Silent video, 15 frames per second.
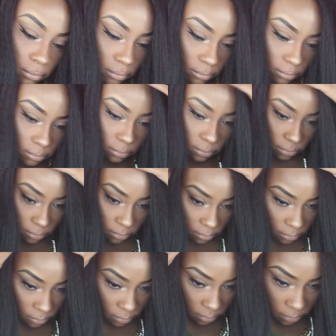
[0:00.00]

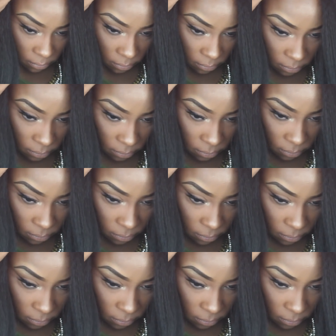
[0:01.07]
[no speech]